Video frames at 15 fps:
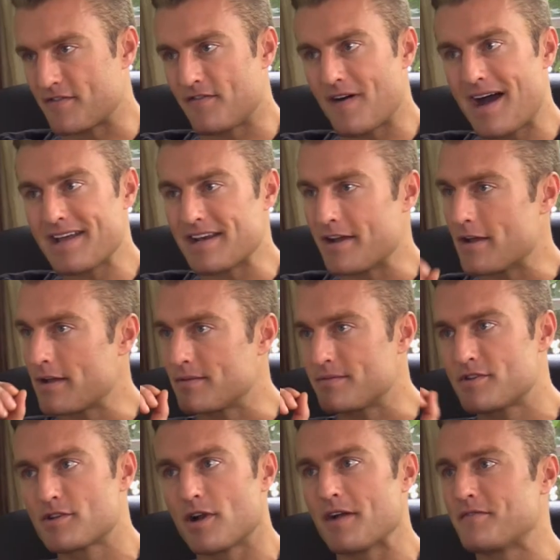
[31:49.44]
find I, I, I have
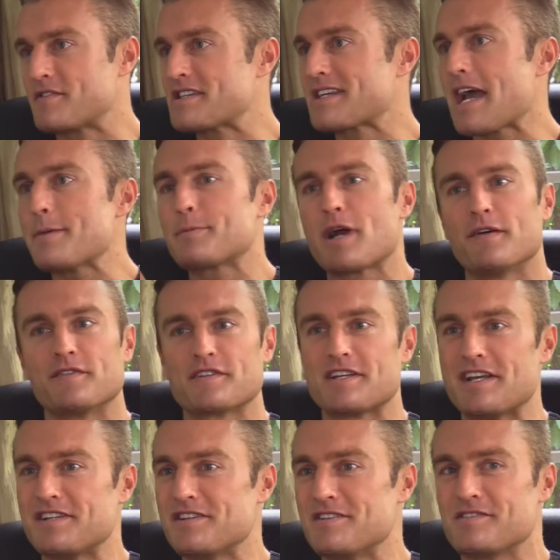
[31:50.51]
Skype
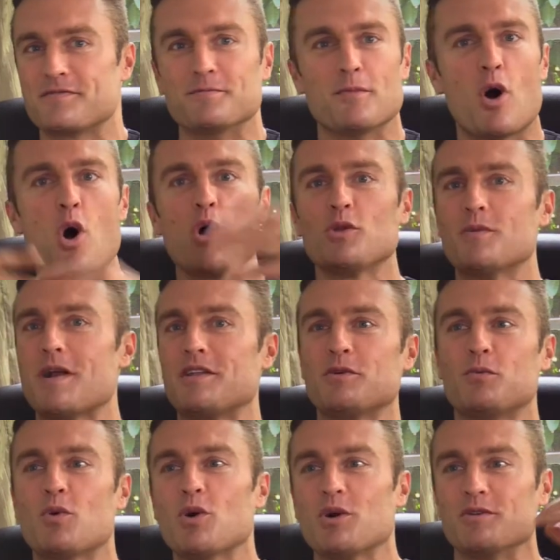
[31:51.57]
conversations from all around the
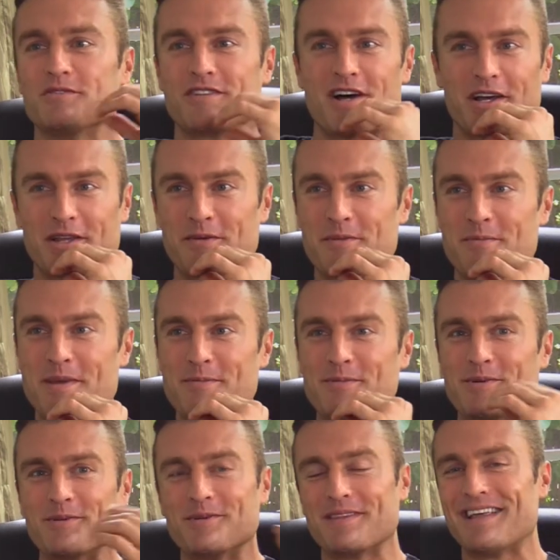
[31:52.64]
world talking with
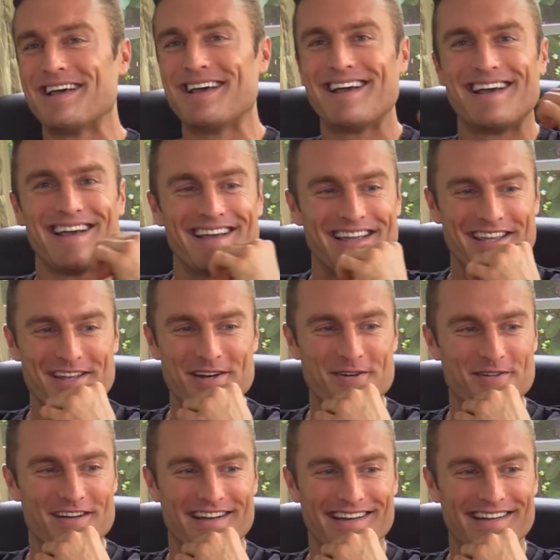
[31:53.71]
people with you
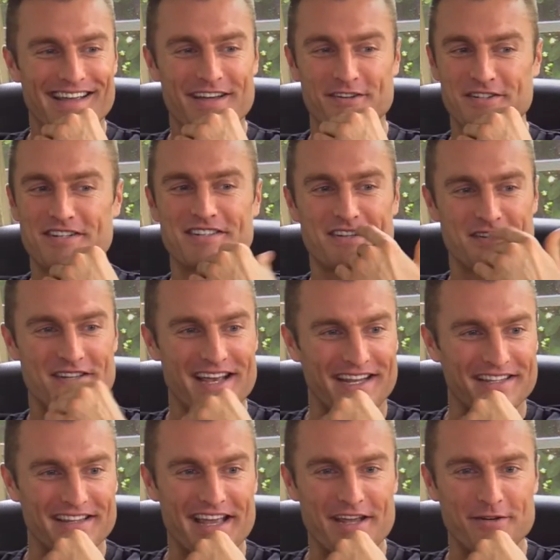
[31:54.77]
know, uh, English is their
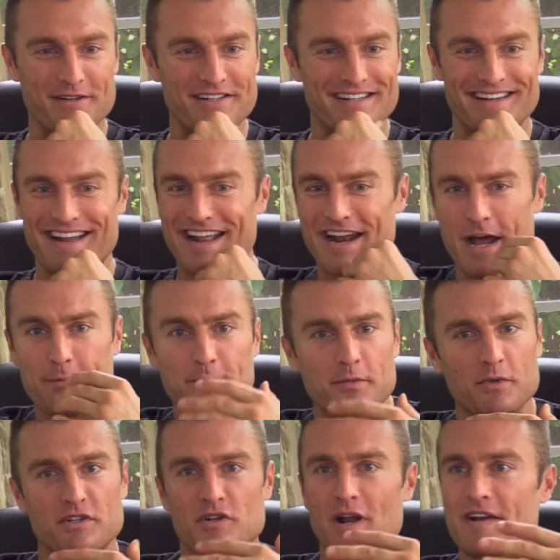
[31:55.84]
second language, and,
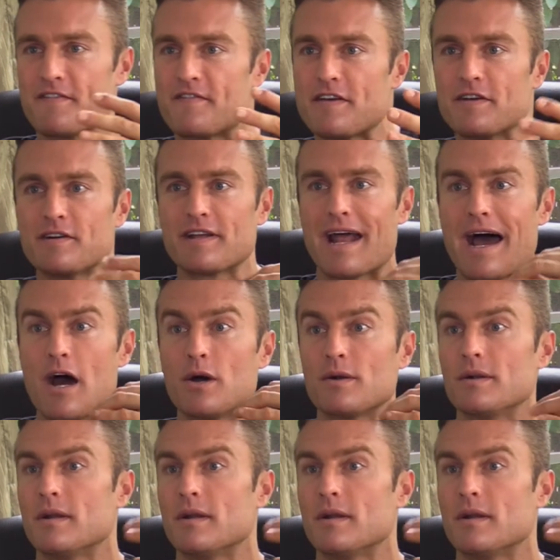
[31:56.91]
I'm trying to feel it out.